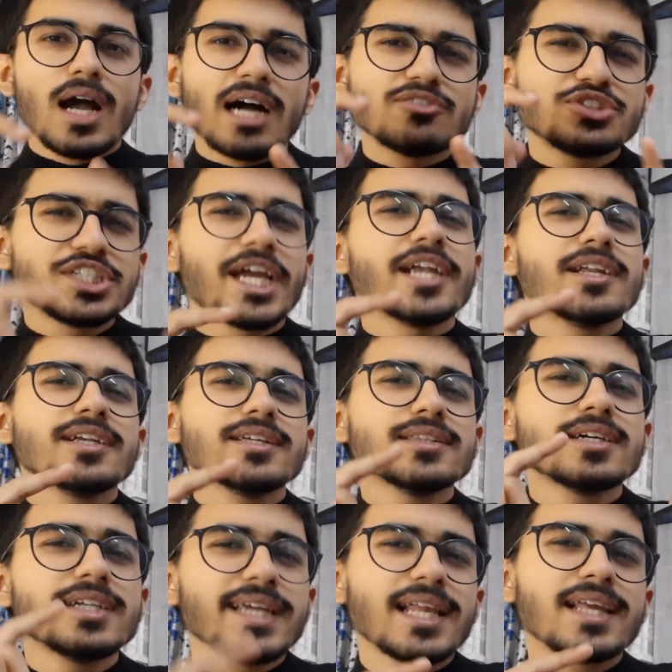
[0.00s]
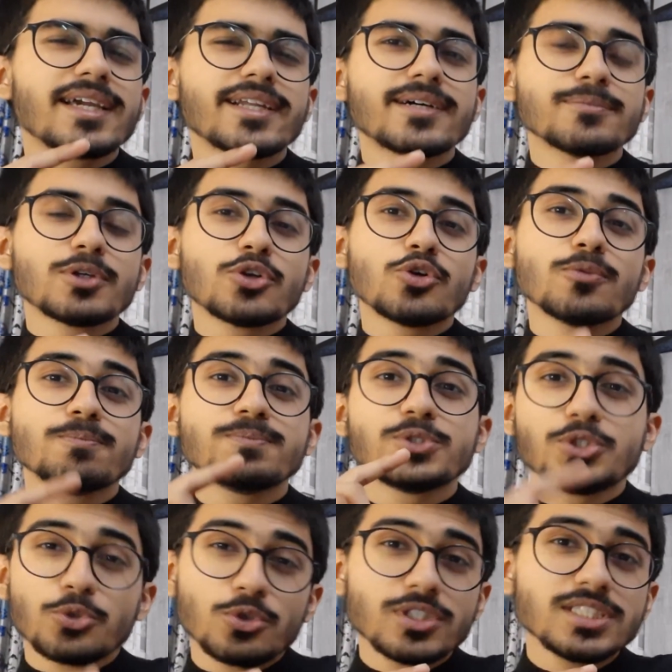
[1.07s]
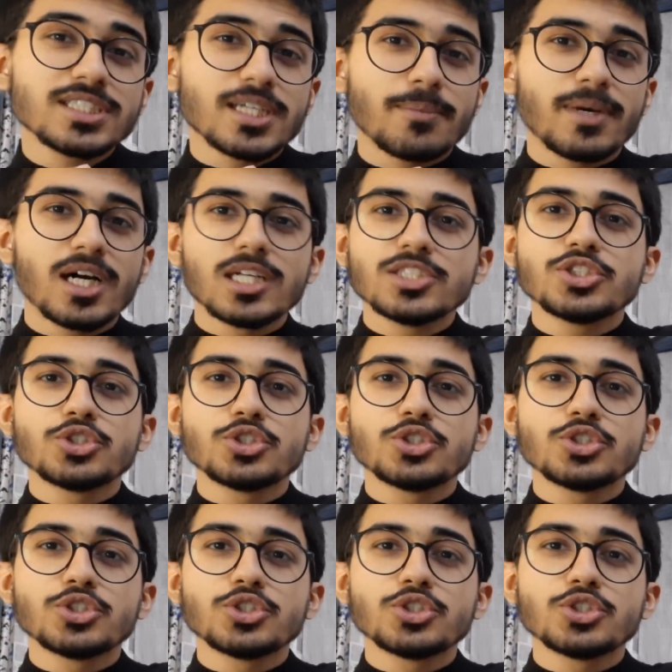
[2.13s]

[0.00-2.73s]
I've shared it in the Telegram group Student Samaj,